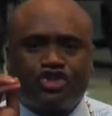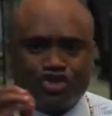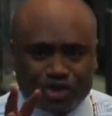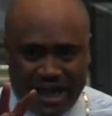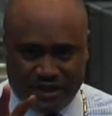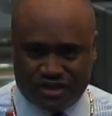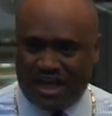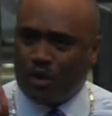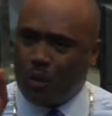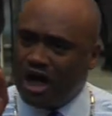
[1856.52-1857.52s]
trends.
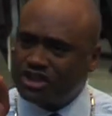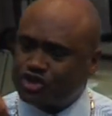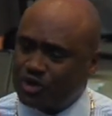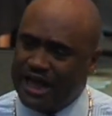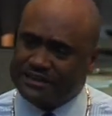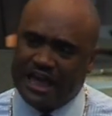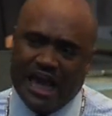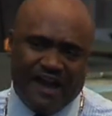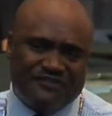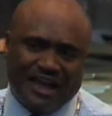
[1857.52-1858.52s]
And the world's trends,
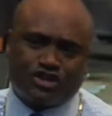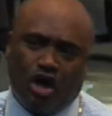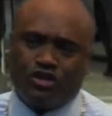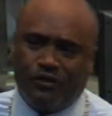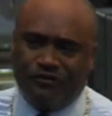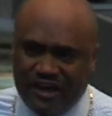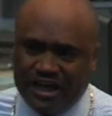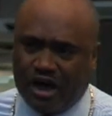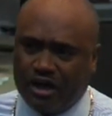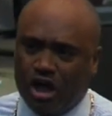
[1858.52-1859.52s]
if that's all you feed
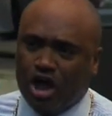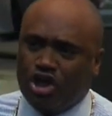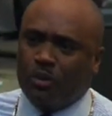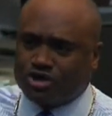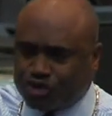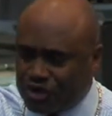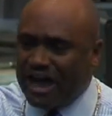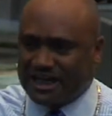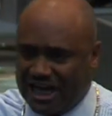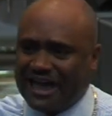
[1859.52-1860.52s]
on, you will
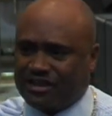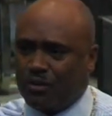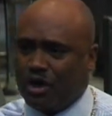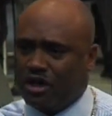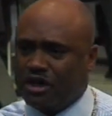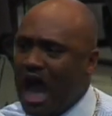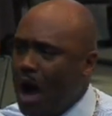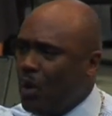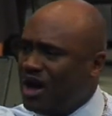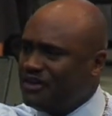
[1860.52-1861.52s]
trend like the world. And
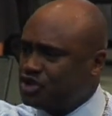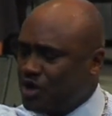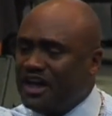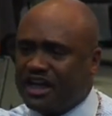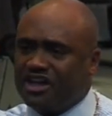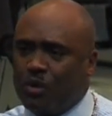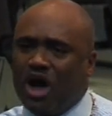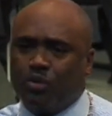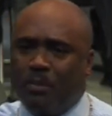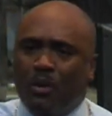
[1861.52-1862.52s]
whatever's trending in the
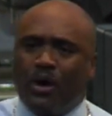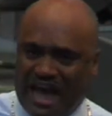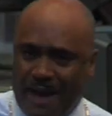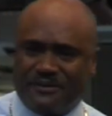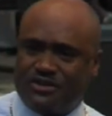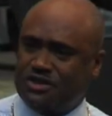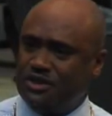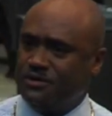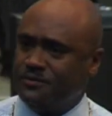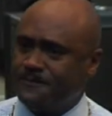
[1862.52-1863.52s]
world will be what happens to you.